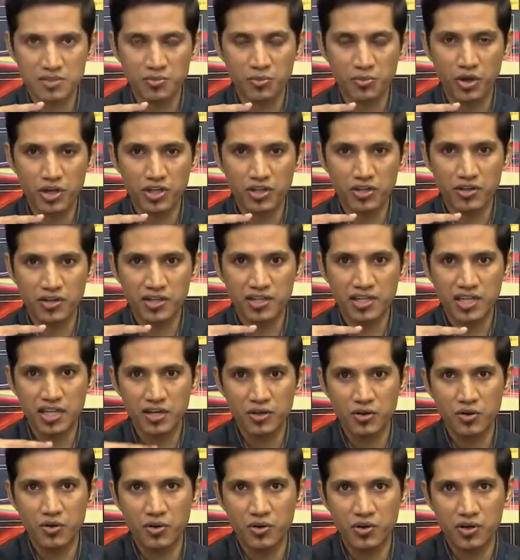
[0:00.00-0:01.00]
as a molecule, it
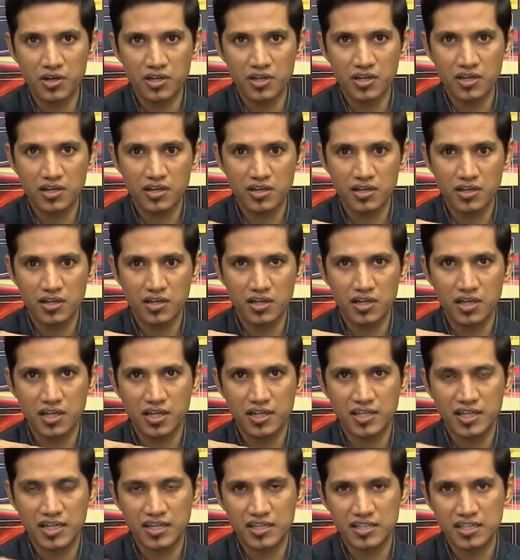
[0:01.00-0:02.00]
can go under,
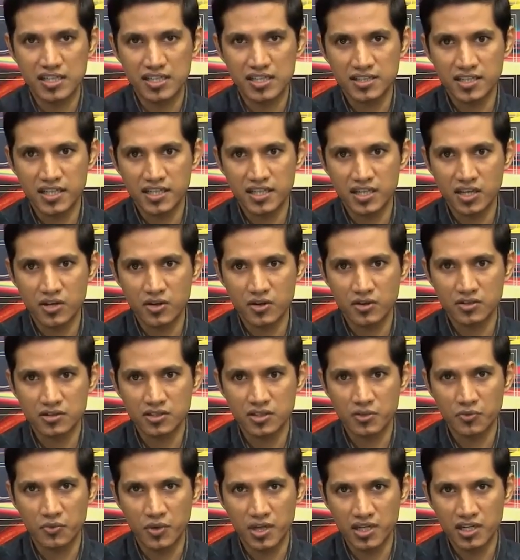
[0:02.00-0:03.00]
it can translate
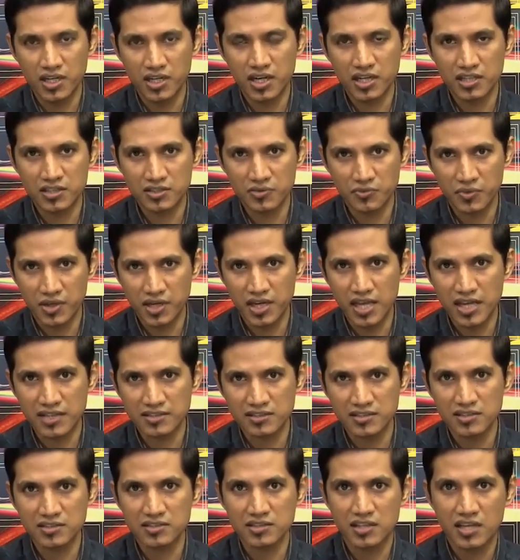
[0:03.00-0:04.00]
along the one direction, one
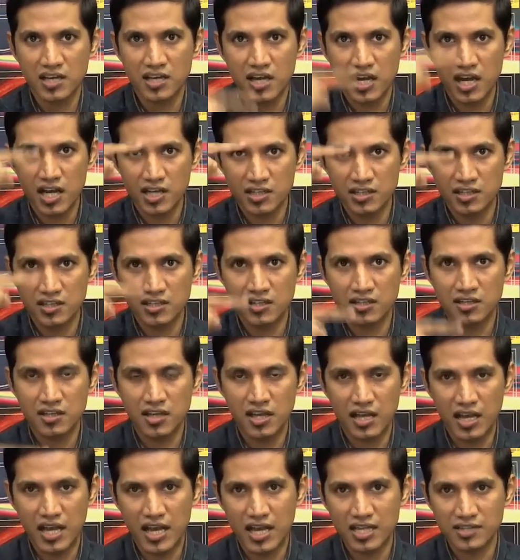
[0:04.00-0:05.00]
axis, other
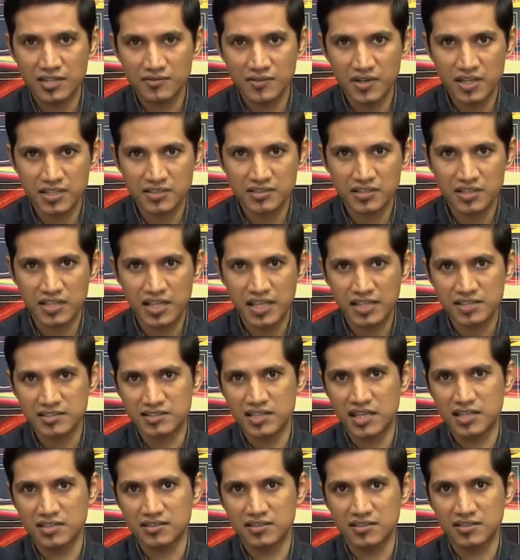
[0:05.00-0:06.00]
as well as the
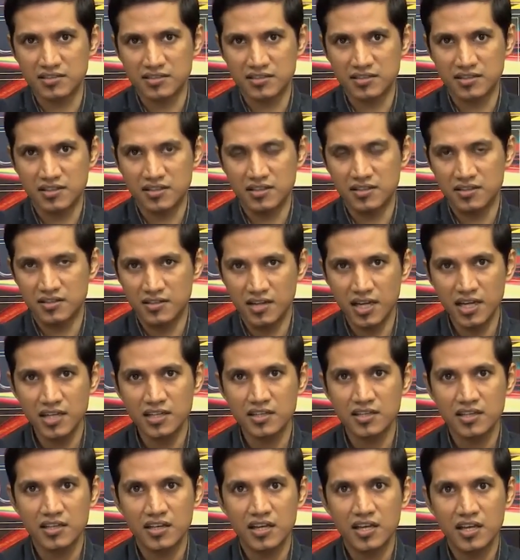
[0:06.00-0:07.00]
next axis,
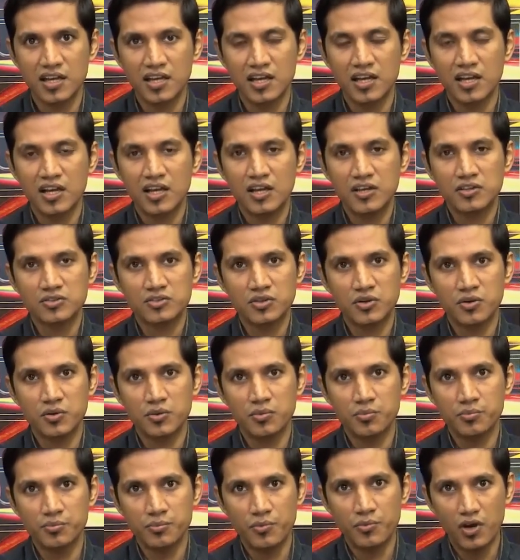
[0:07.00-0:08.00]
right.
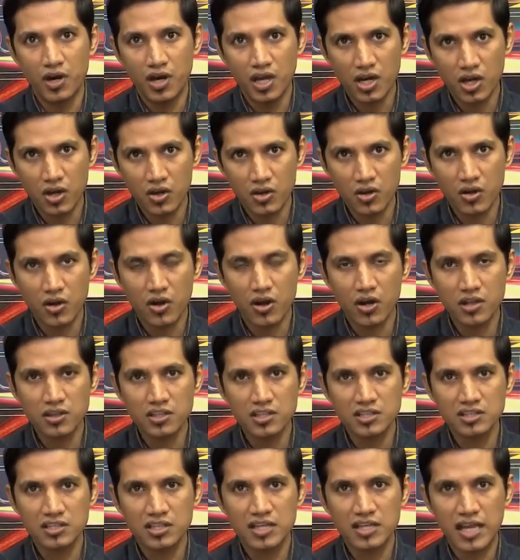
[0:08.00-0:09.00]
So, along all
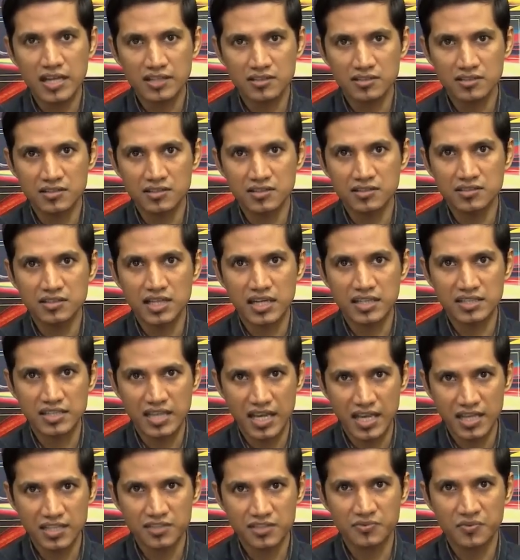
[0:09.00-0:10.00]
the 3 axes, that is
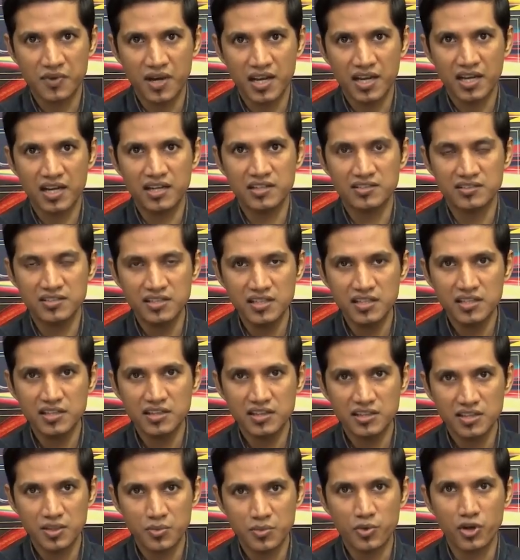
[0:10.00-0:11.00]
x, y and z,
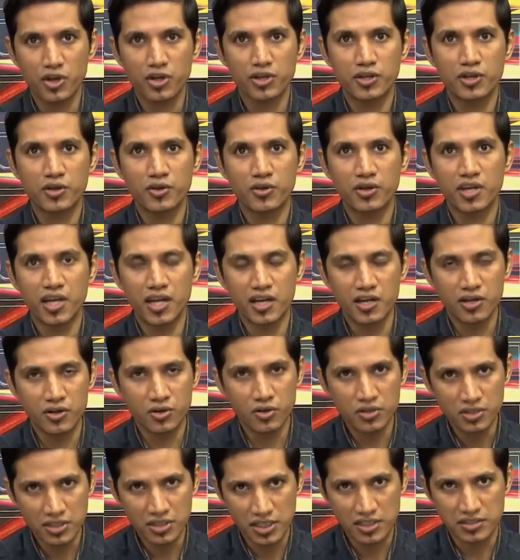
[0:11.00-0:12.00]
the molecule can
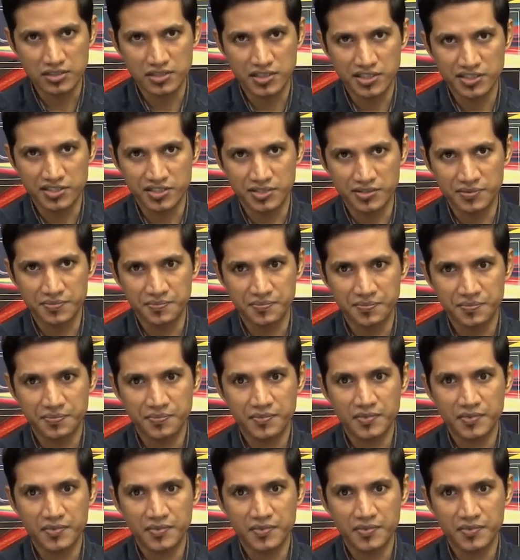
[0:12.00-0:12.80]
undergo translation.